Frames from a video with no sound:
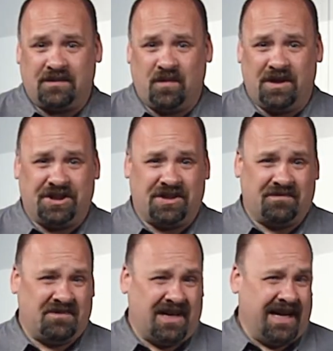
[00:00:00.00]
which
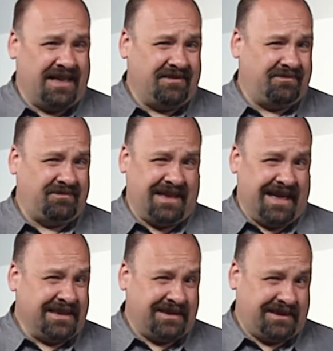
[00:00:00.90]
I
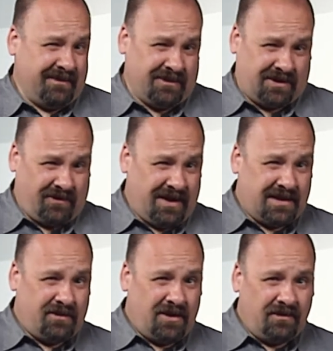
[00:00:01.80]
guess seems
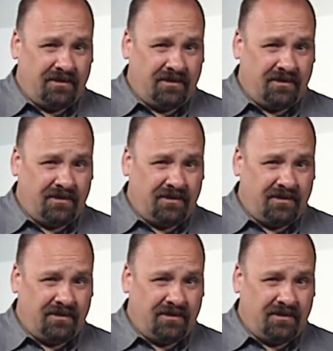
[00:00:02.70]
reasonable.